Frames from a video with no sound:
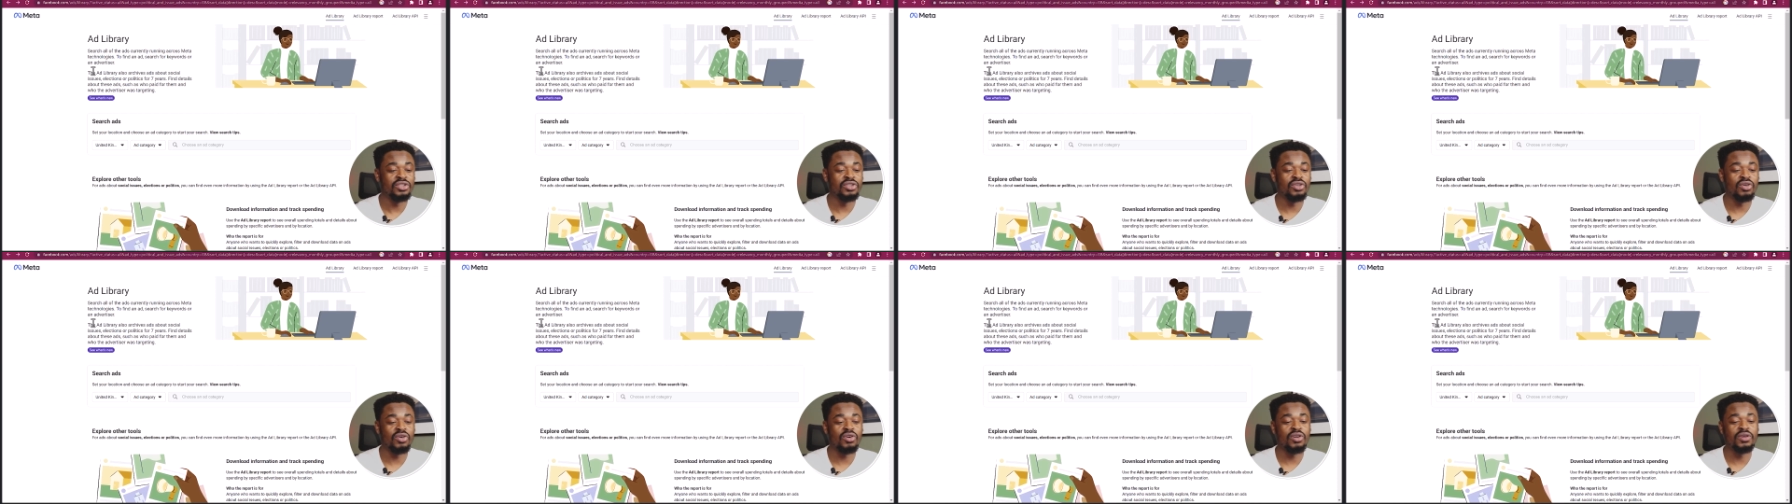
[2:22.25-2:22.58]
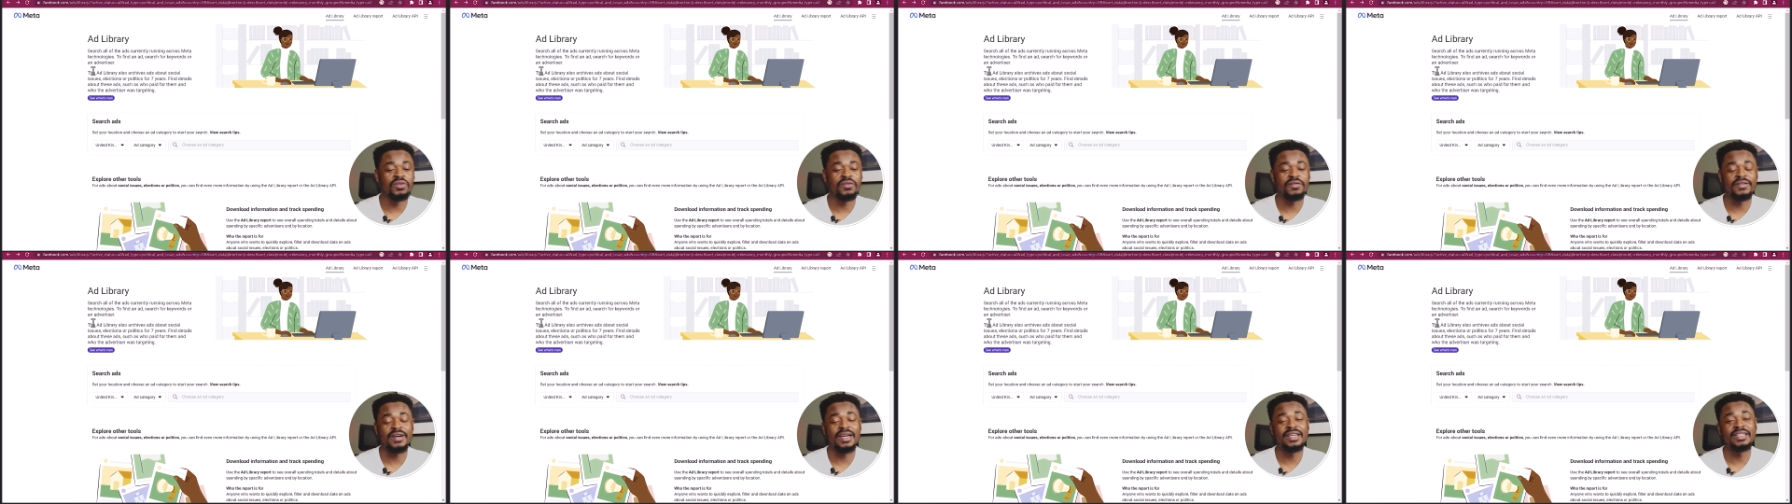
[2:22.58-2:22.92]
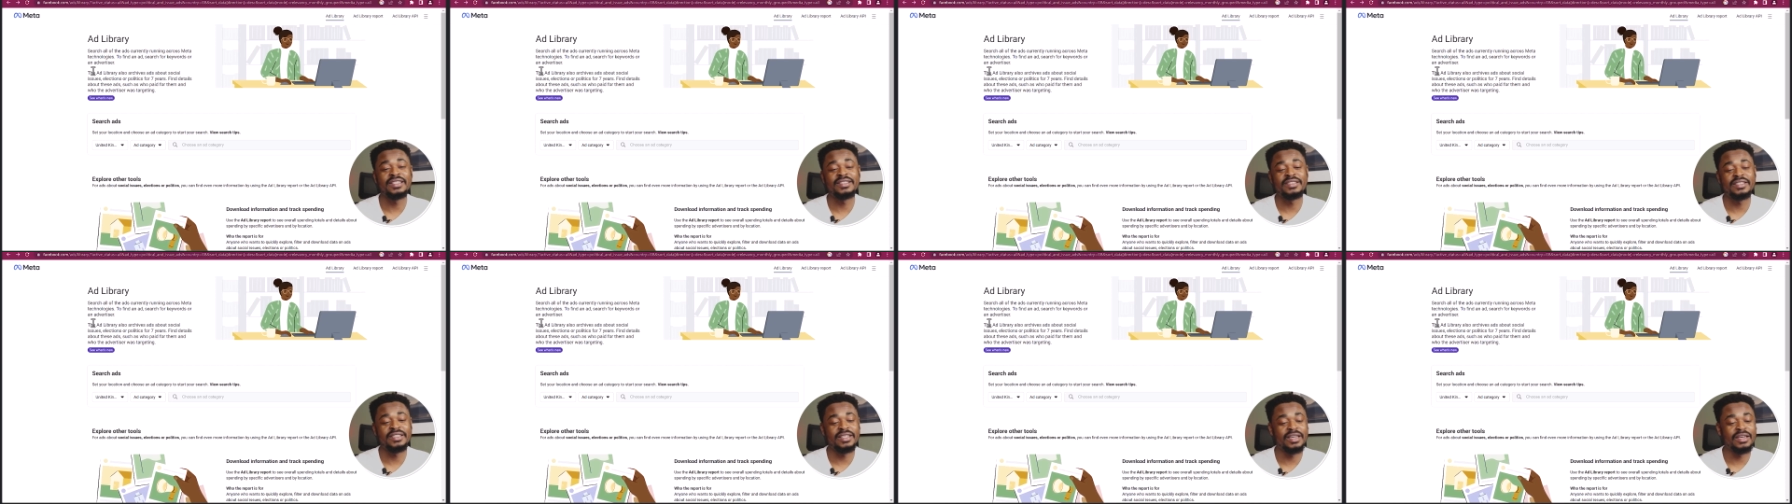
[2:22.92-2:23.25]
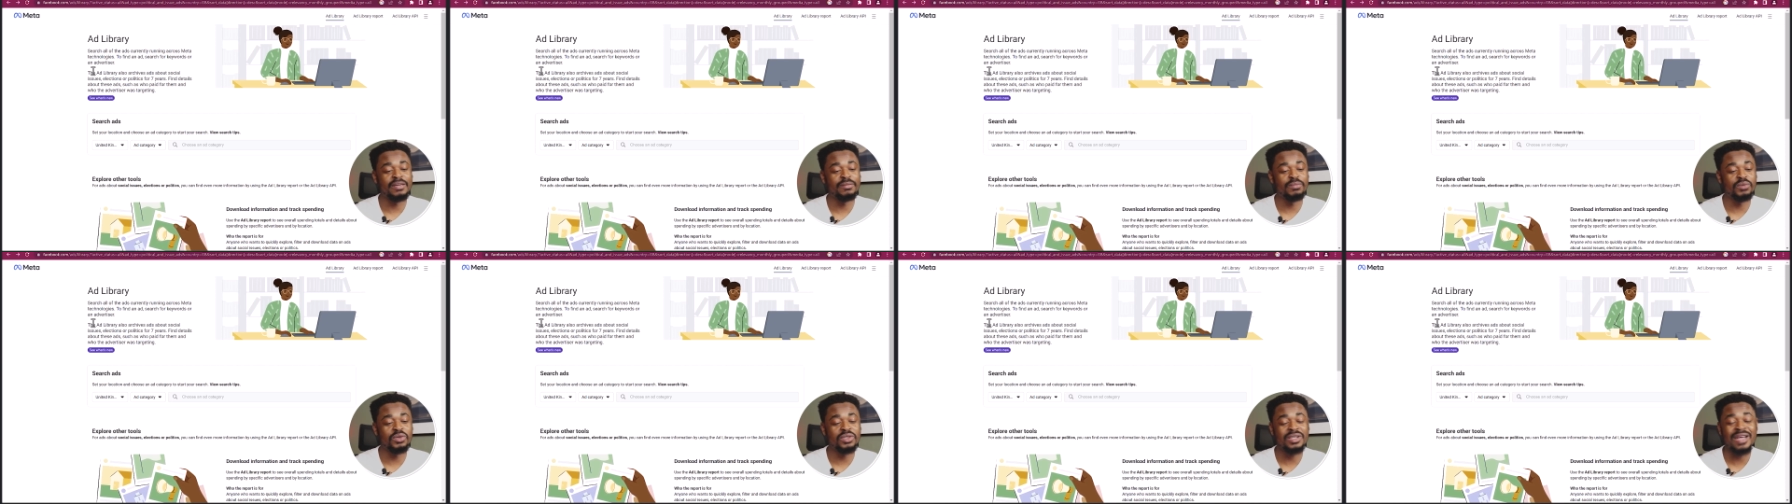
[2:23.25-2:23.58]
you're going to find it
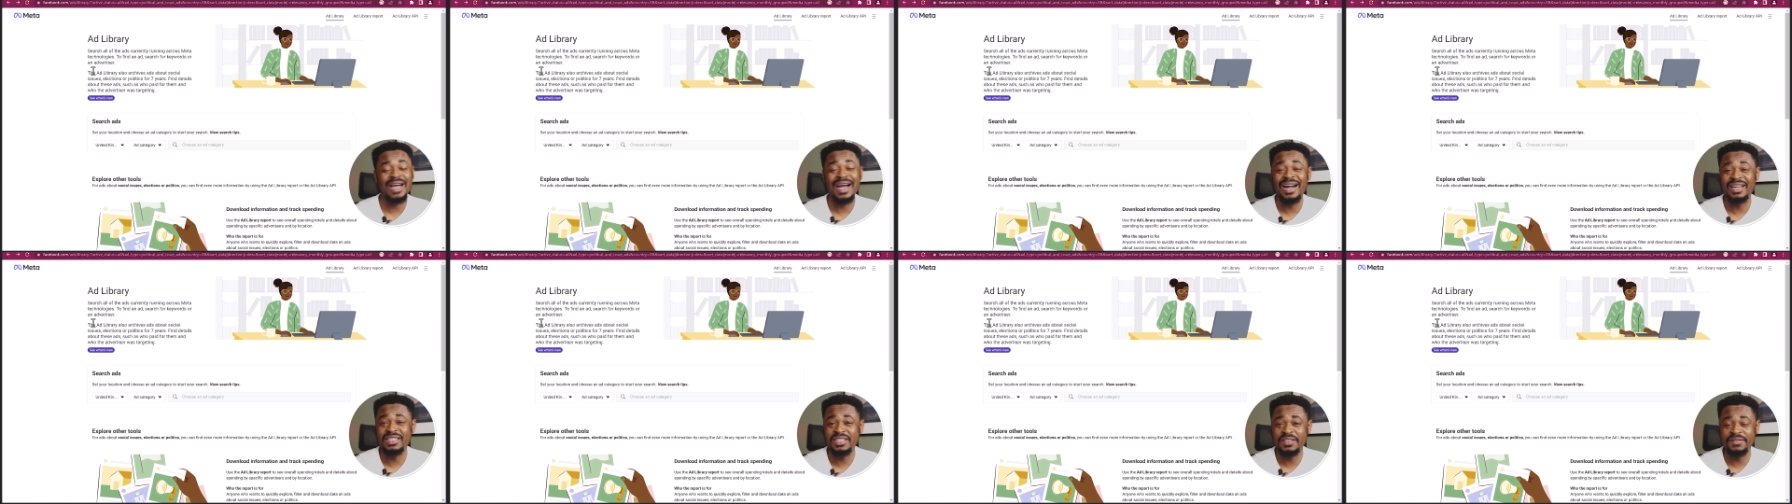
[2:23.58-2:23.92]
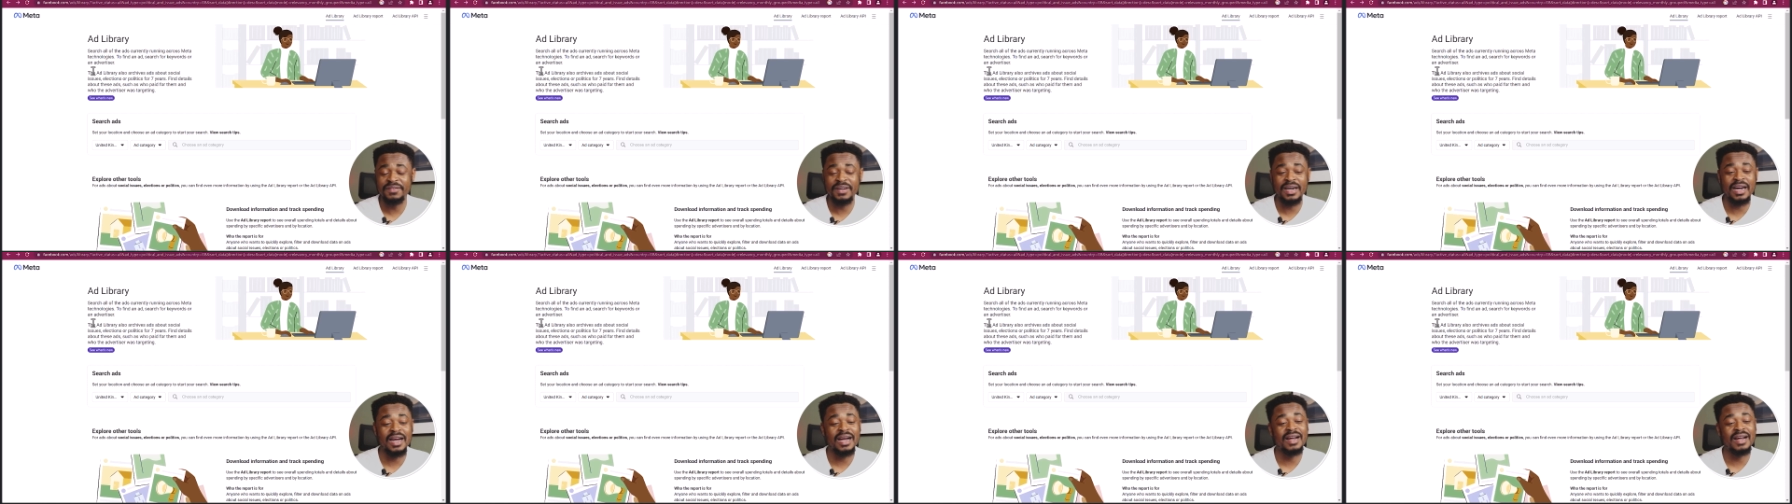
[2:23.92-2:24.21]
here, both active